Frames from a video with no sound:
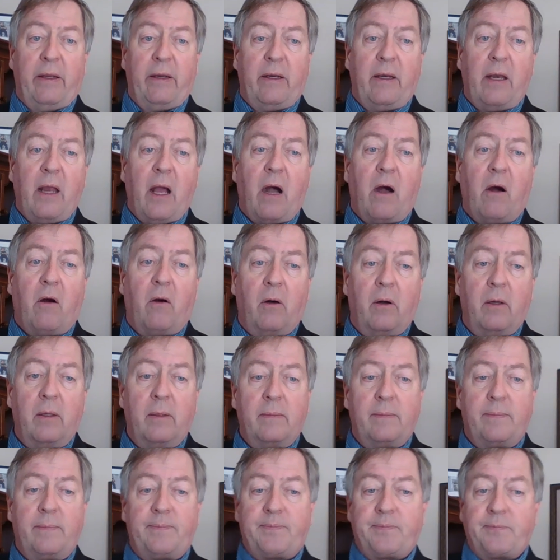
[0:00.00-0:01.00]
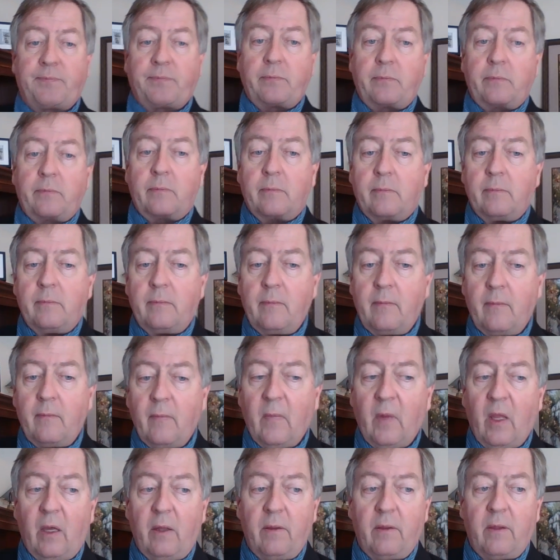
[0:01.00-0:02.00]
Now,
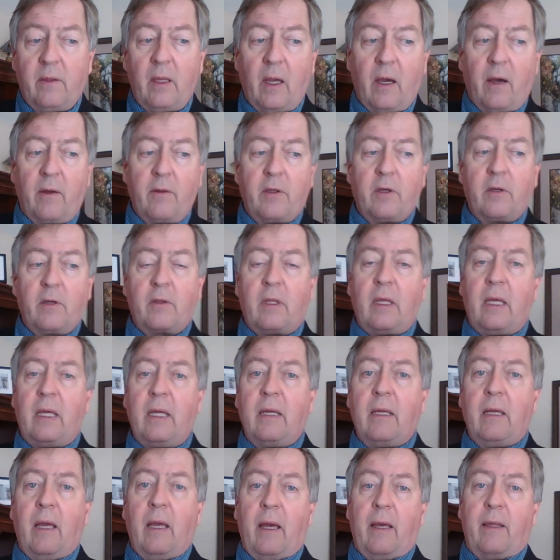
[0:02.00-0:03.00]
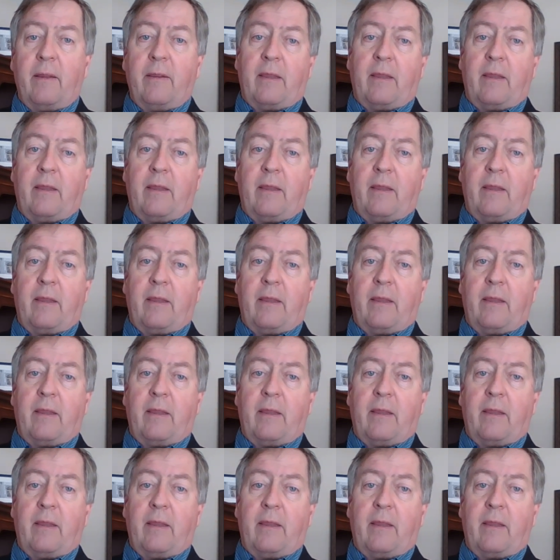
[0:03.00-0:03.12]
the other thing